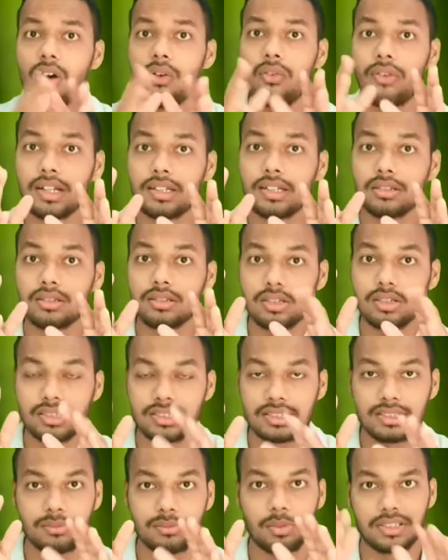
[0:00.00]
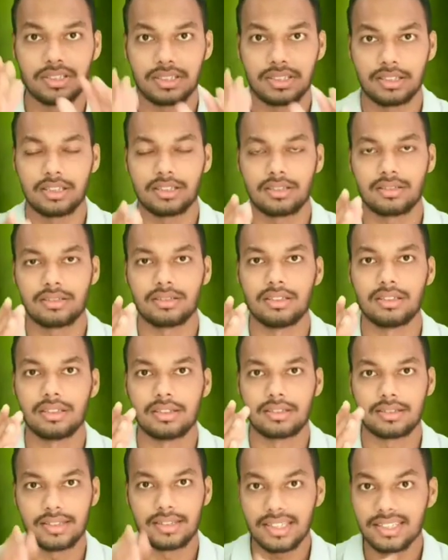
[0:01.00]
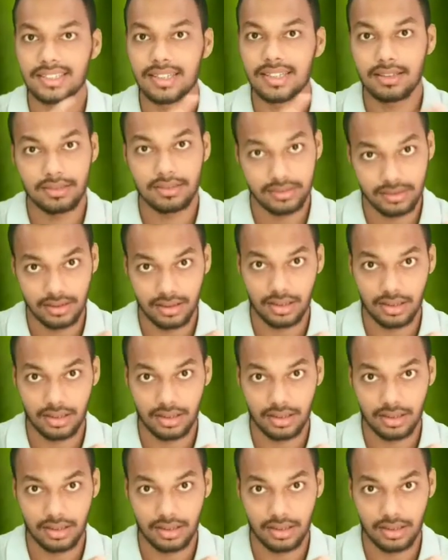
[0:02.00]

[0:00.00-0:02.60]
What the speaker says: when the oxygen percentage is less than